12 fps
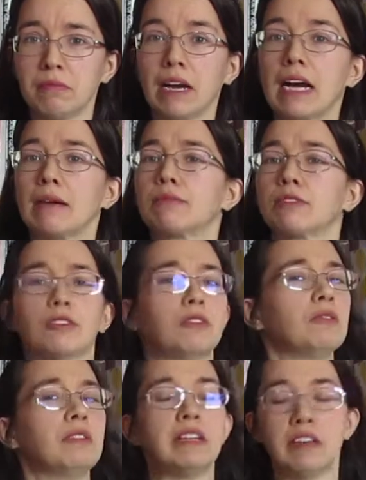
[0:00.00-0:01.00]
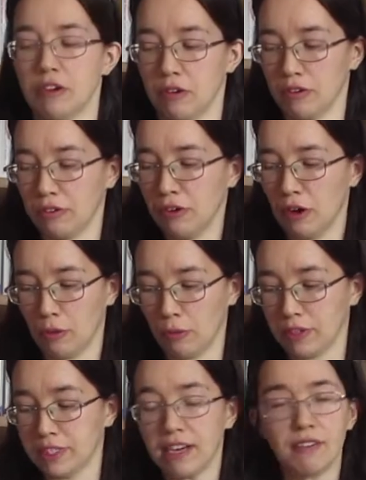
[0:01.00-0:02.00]
Absolutely not. No,
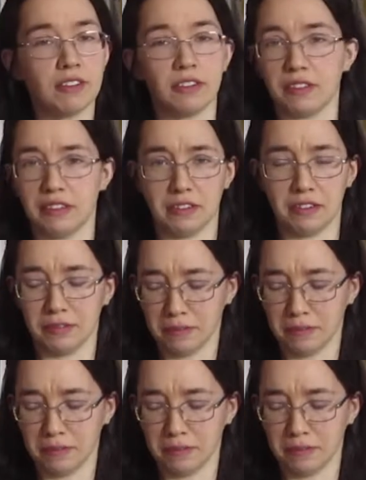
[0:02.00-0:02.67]
definitely not.